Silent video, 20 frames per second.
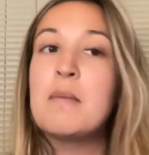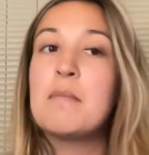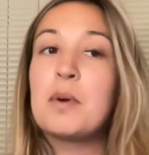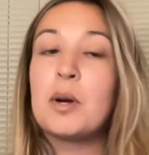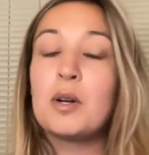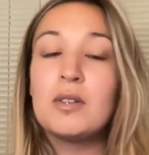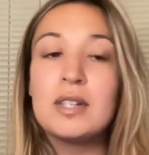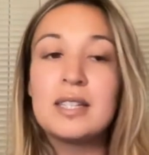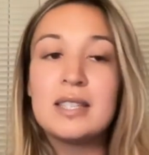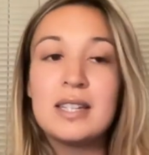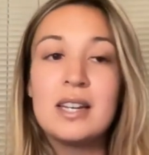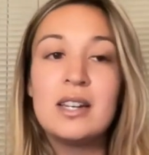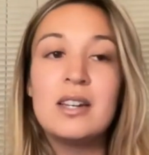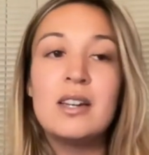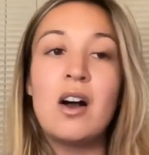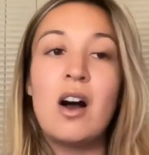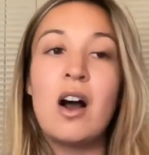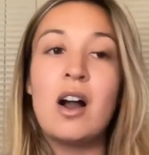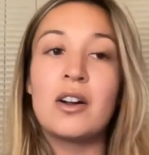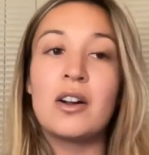Burleson,
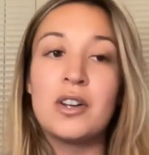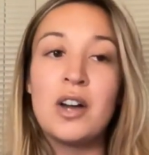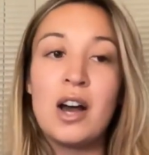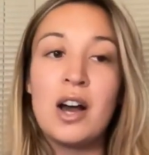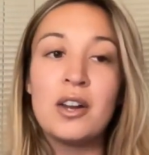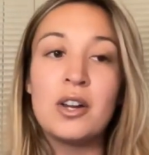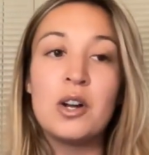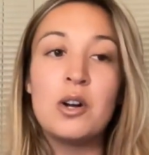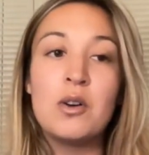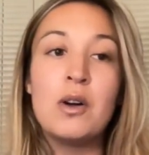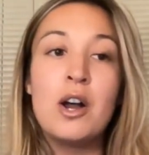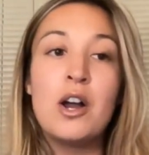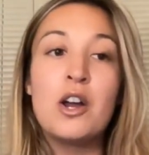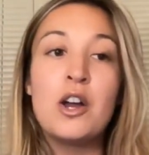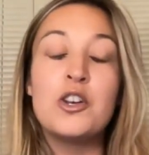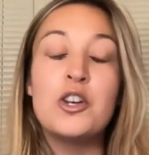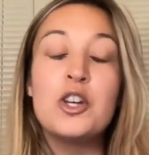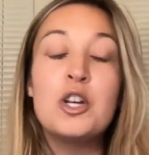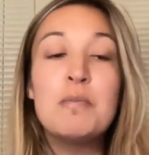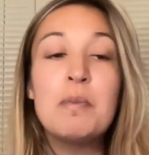Arenado,
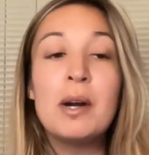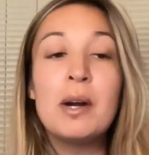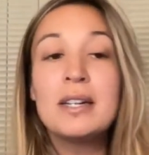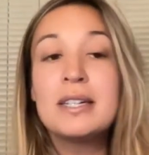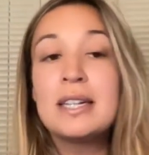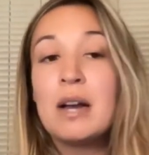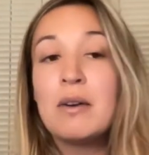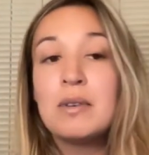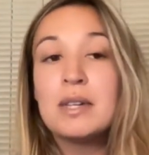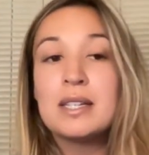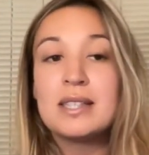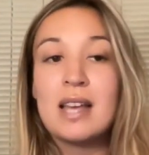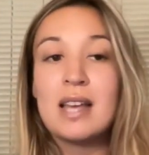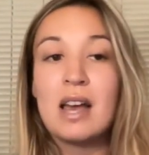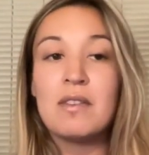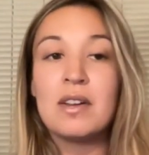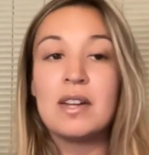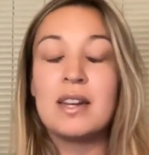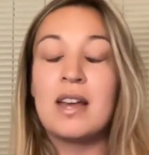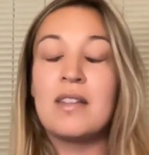Nootbaar down to
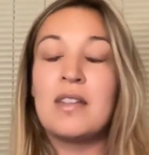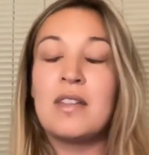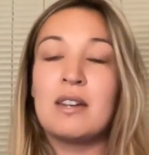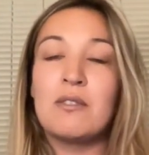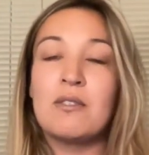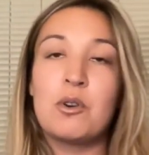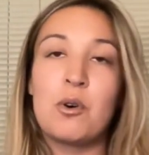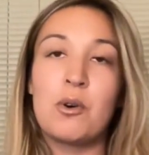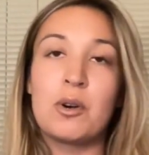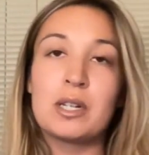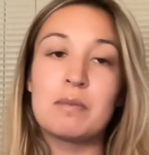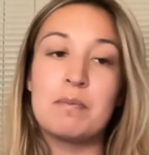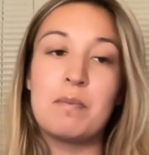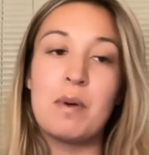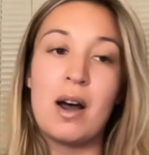7, and then, of course,